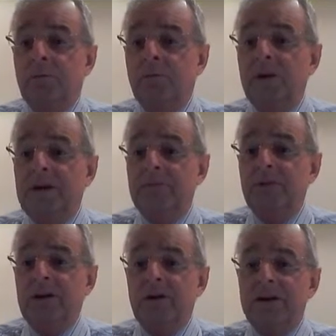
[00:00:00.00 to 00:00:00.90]
we
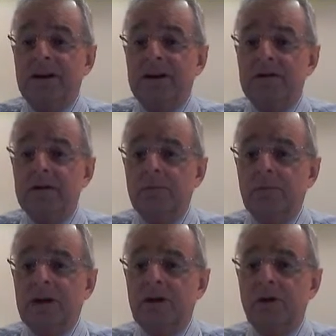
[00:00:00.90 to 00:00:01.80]
got in,
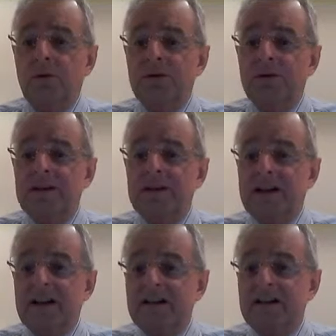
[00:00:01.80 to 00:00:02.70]
we called it
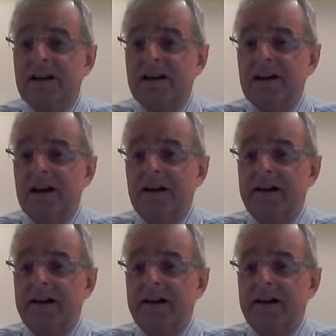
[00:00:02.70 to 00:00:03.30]
yesterday.